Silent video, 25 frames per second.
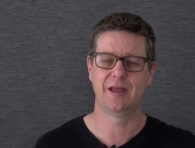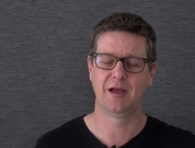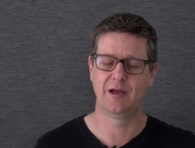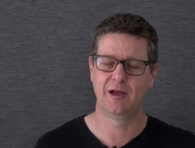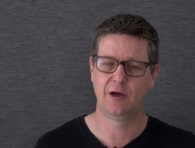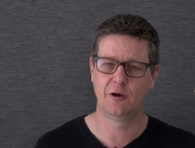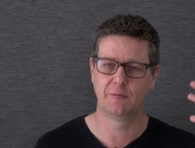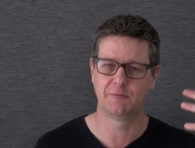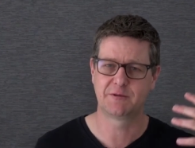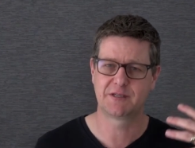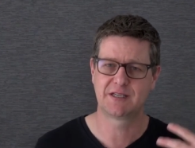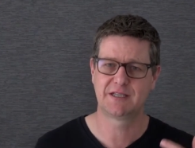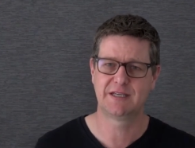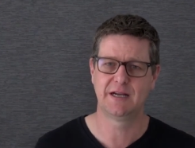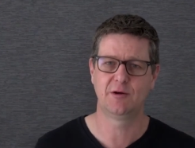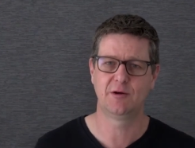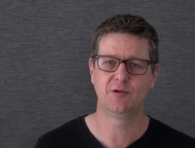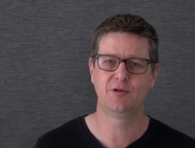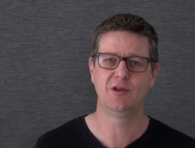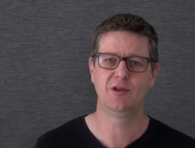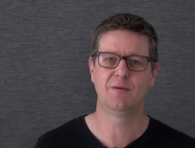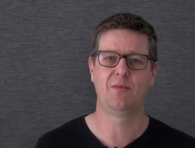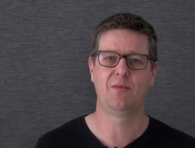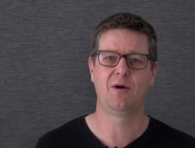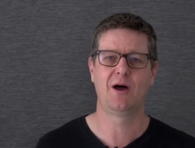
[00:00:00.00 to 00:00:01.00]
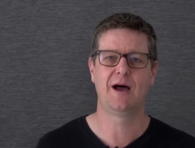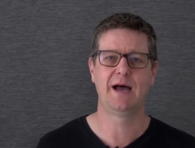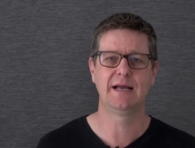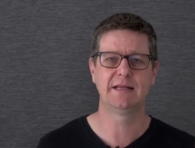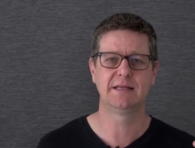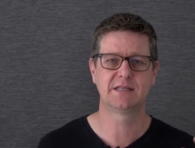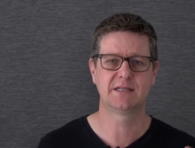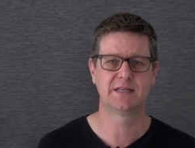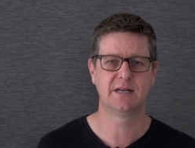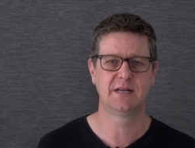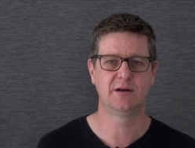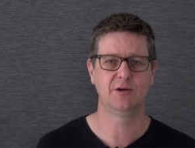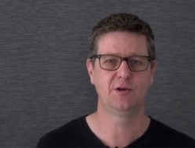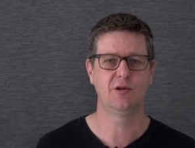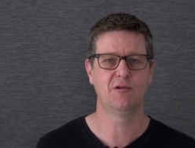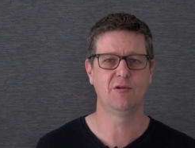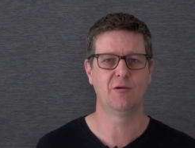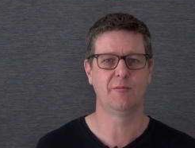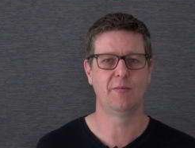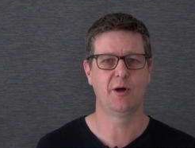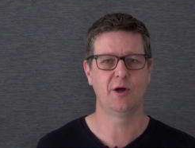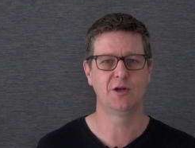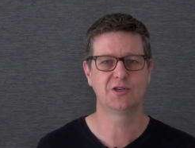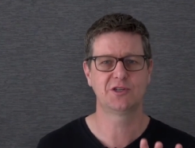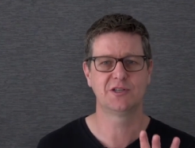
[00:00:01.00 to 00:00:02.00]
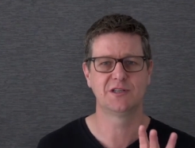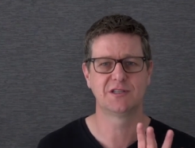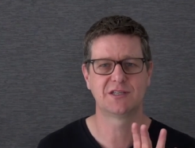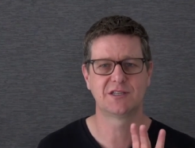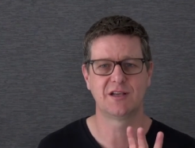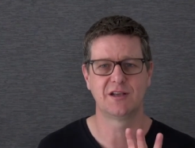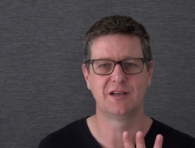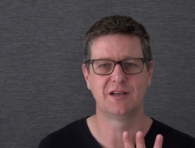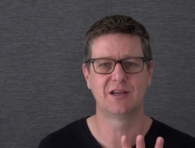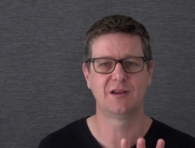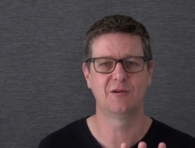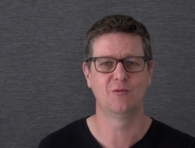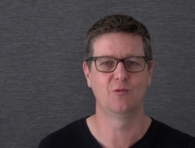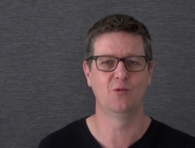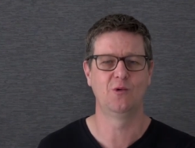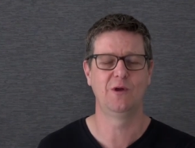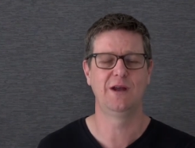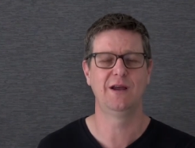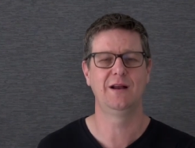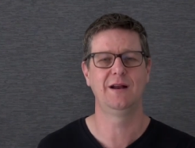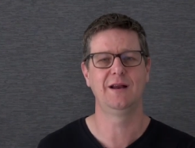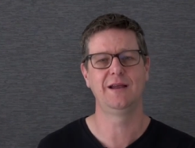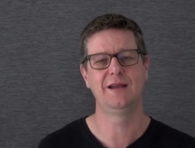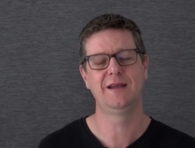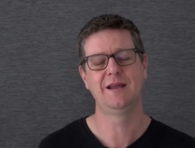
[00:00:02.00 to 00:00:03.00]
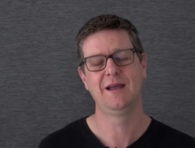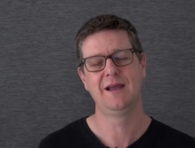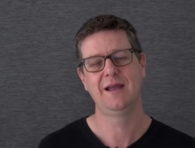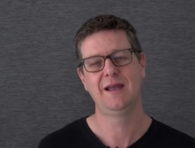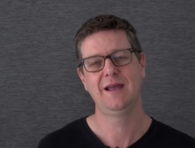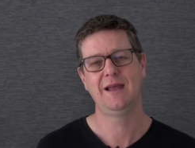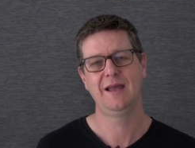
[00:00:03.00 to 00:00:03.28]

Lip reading: they'll help settle your mind, settle your emotions, so you can really